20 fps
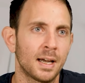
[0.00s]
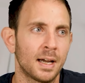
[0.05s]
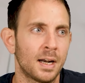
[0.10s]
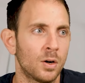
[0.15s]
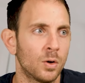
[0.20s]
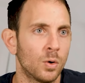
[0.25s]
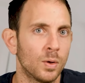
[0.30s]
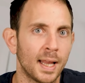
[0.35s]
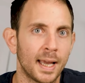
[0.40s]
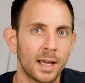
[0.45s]
I don't
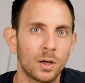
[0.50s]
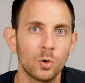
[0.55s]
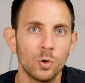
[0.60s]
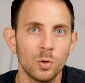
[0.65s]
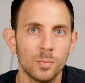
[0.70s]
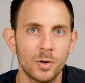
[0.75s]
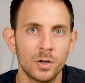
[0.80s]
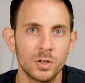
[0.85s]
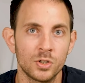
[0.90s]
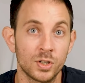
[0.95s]
know, like
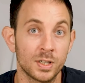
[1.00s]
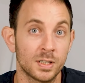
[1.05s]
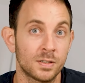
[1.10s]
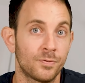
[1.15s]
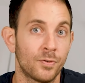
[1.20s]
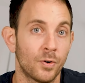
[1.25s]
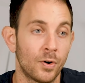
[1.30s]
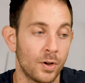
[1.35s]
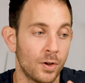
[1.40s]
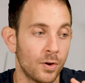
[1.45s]
Uber just
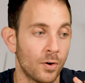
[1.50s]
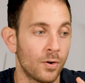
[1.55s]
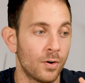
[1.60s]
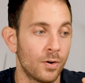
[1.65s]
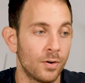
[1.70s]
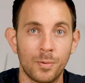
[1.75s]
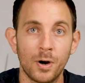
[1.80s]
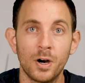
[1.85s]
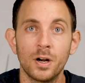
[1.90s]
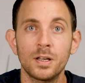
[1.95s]
for your
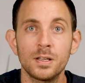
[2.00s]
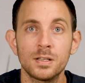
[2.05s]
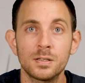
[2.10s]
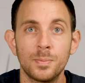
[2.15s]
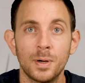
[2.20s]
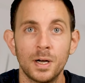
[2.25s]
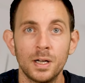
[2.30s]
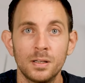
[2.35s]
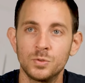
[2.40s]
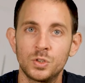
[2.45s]
parking
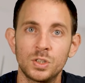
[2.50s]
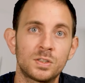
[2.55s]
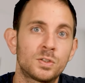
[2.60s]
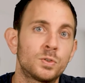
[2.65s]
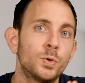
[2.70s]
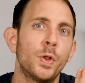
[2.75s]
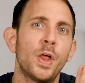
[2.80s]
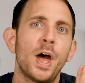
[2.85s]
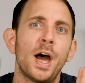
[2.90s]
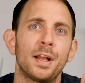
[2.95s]
spot. Just
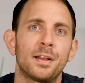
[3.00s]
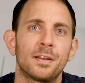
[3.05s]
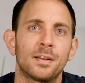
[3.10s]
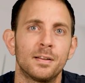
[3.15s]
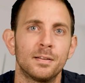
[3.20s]
do that.